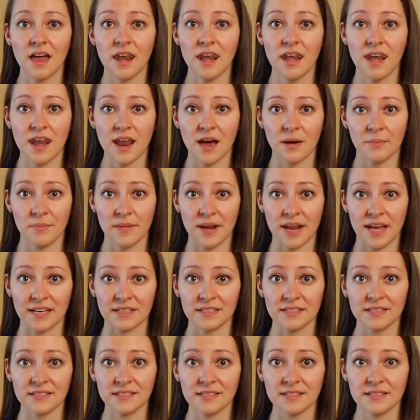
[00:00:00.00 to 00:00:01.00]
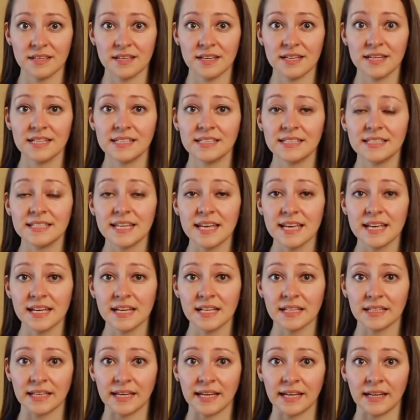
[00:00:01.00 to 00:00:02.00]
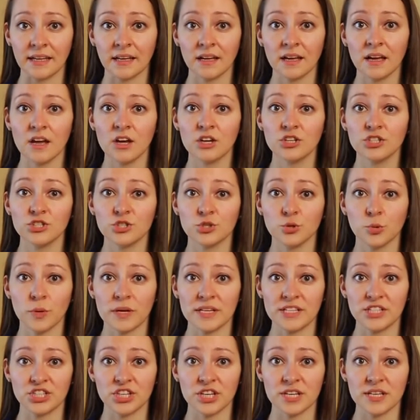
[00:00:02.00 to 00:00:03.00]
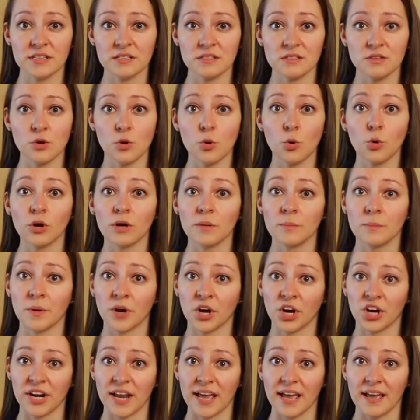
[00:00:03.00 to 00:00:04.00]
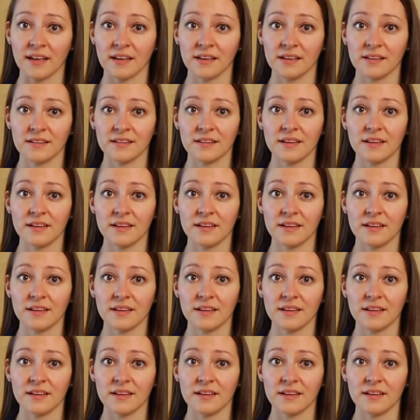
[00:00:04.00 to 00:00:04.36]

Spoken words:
numbness, tingling, twinges, or burning.